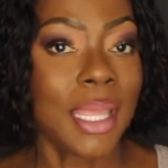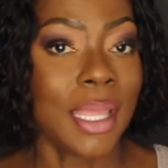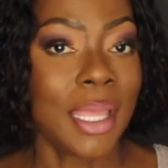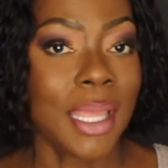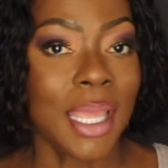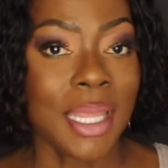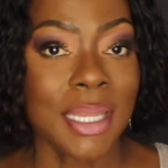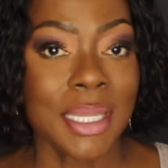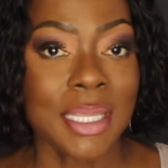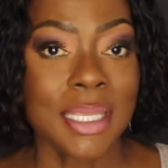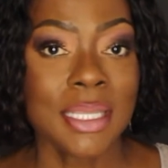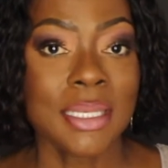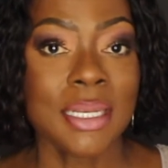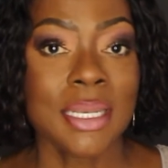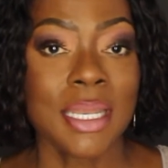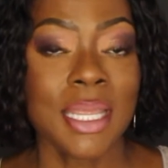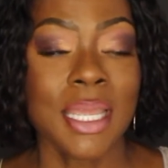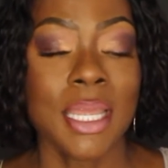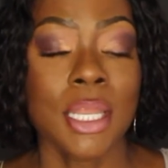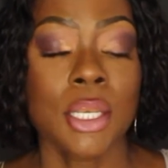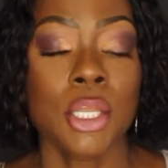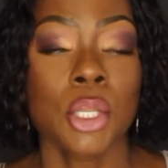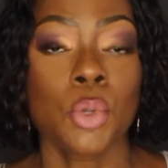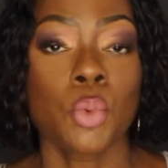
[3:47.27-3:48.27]
at the end of
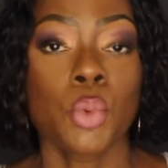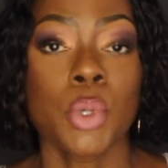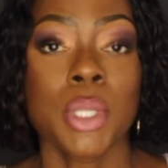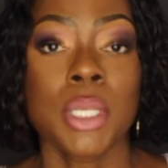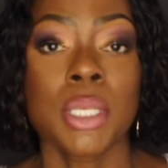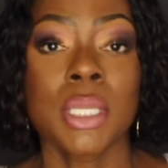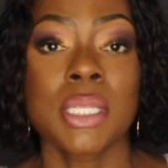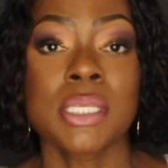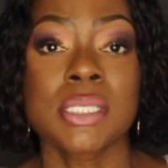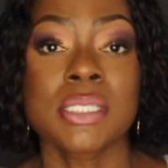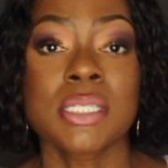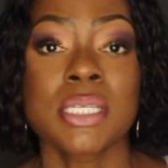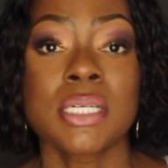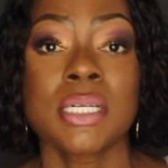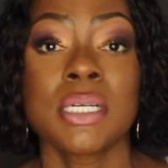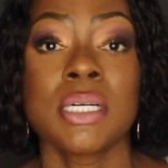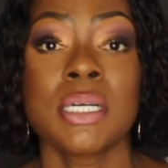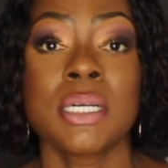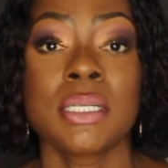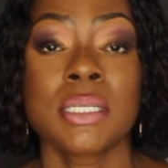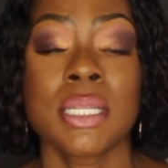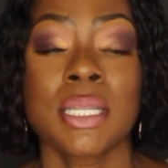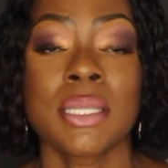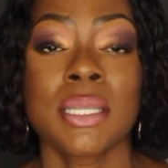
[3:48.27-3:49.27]
that, when it's
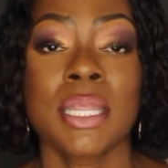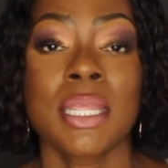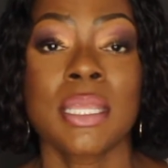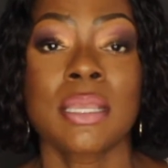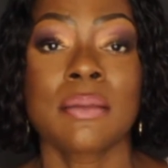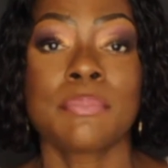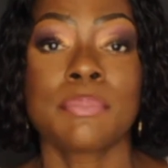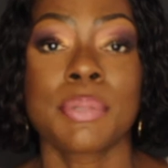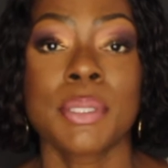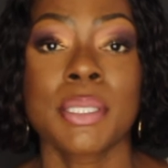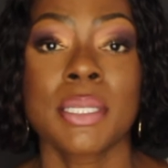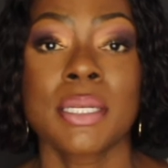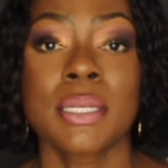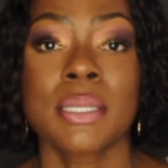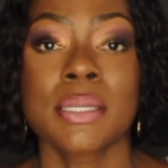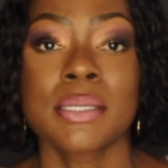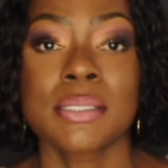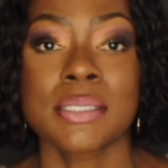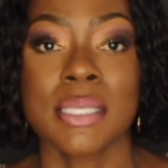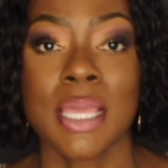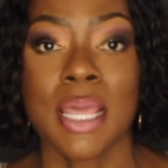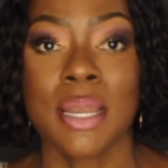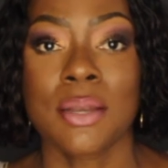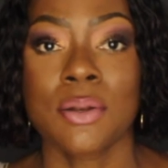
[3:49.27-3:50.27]
done and they completed their
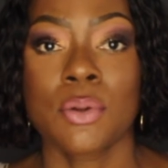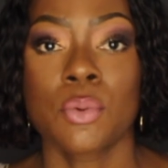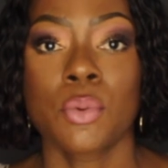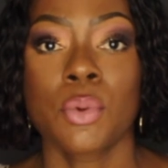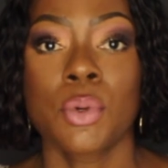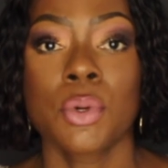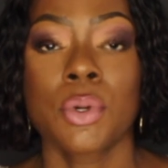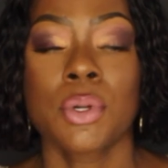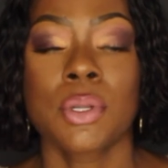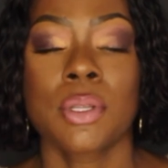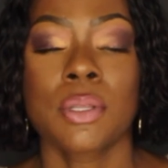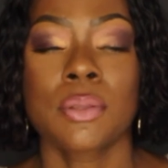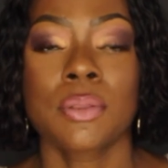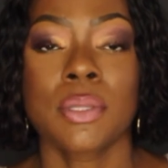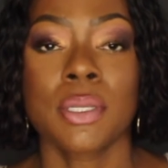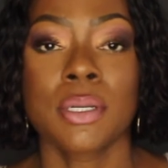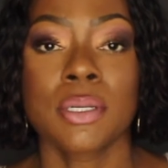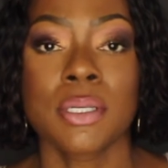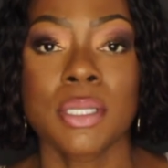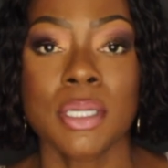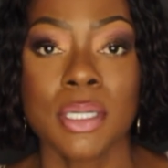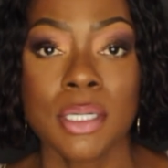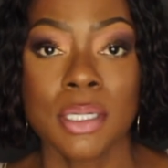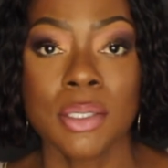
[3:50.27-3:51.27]
side of the work,
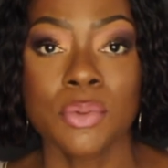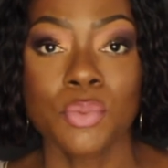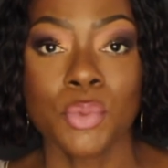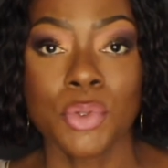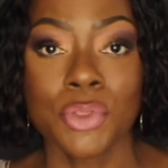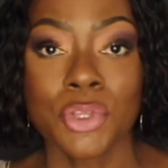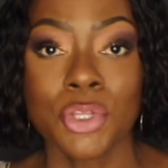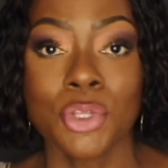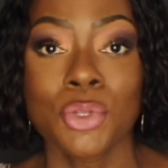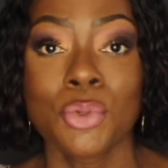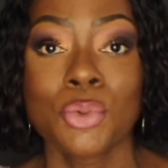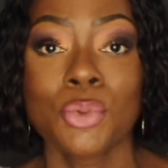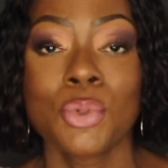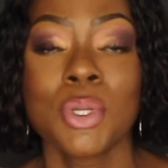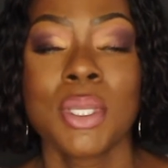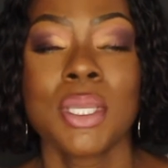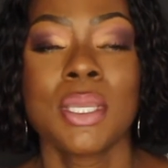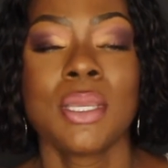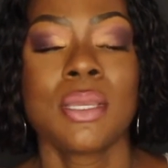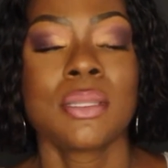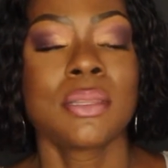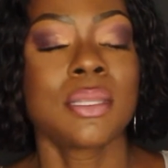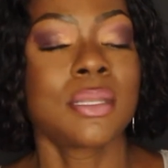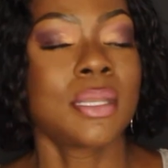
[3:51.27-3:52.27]
they're done with you.
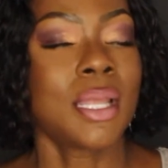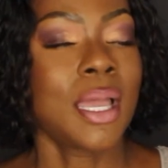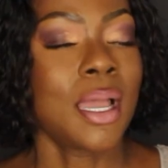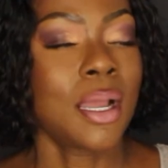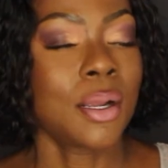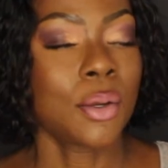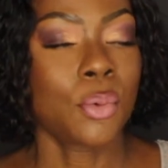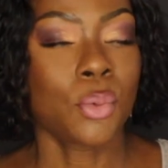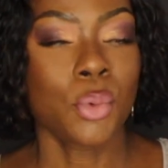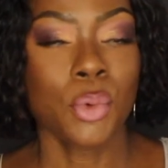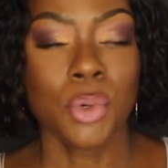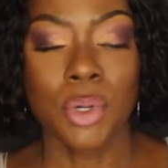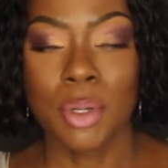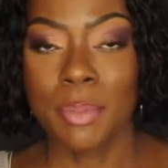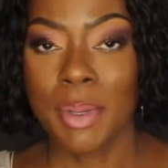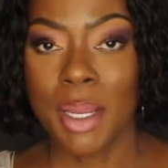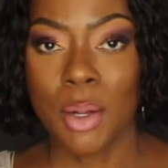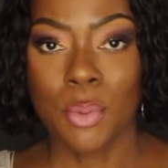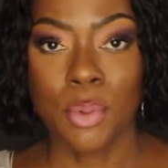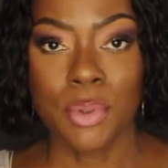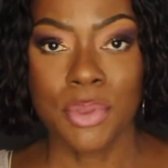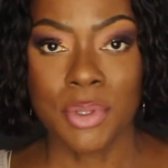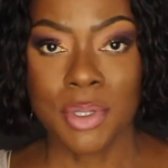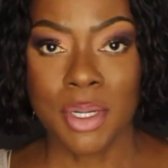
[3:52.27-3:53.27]
They're not worried
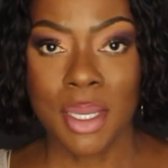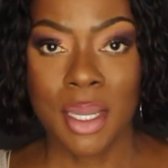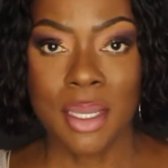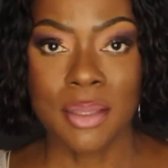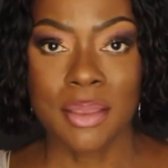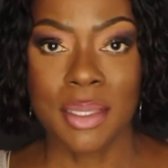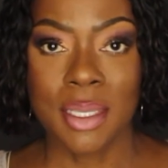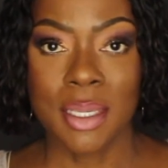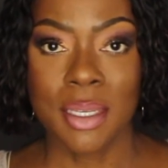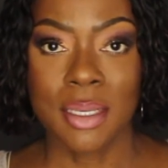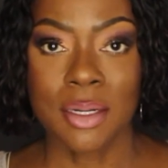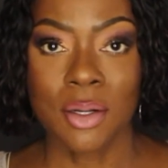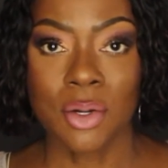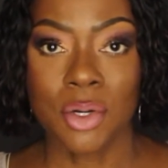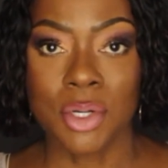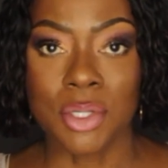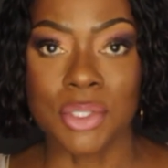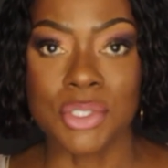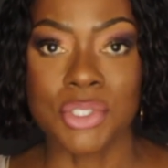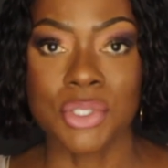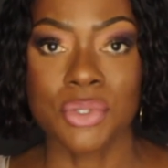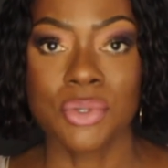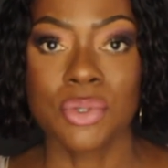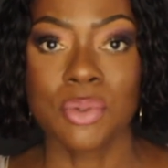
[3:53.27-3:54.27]
about whether or not that, or
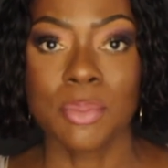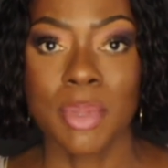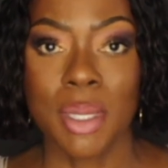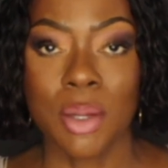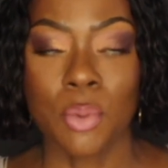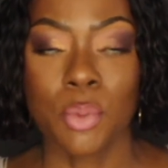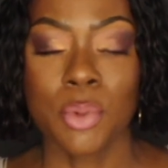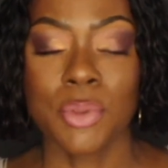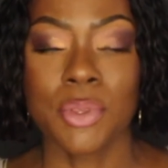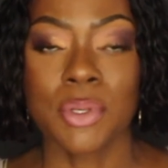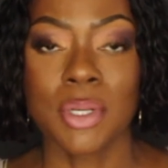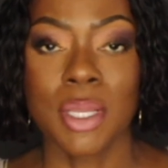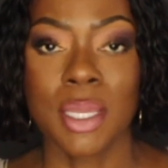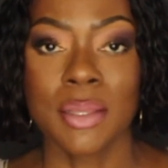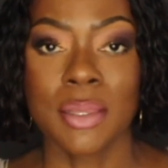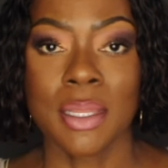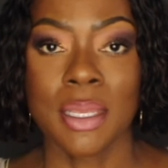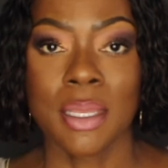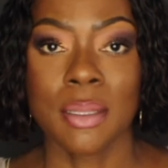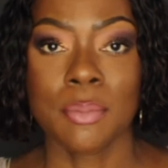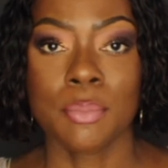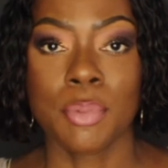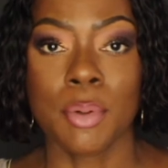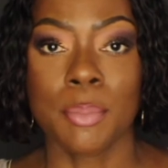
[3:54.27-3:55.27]
concerned about whether or not
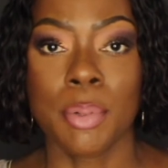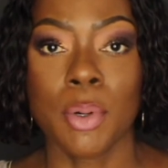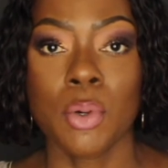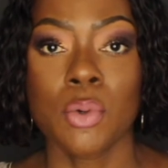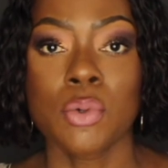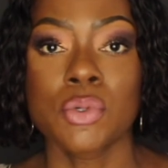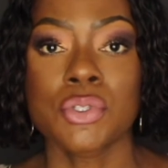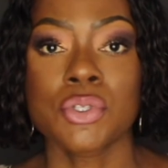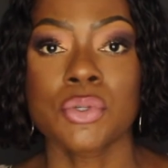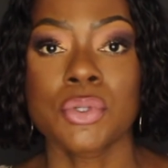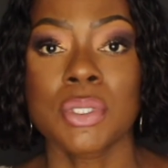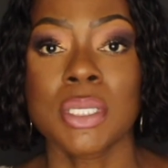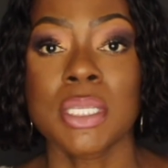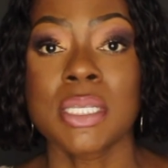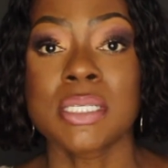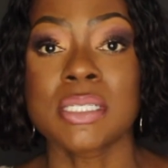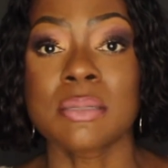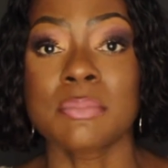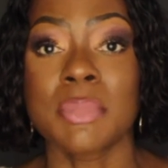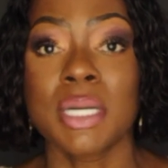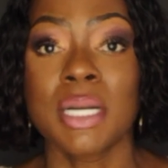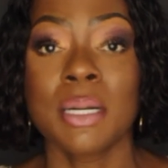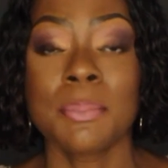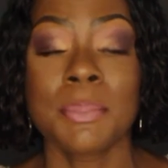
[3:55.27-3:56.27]
that proposal needs
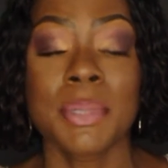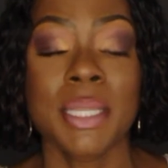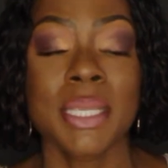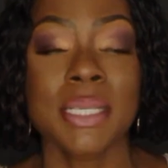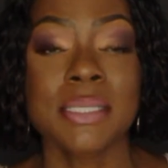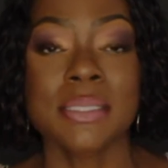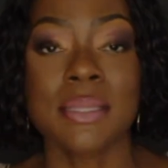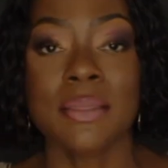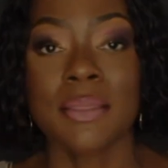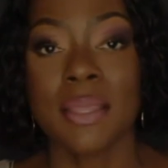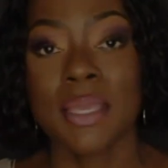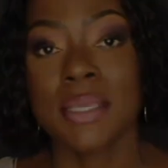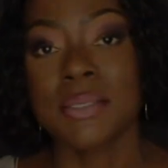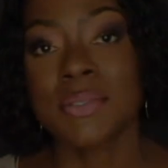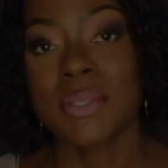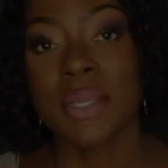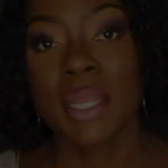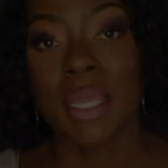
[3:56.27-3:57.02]
some updates and things of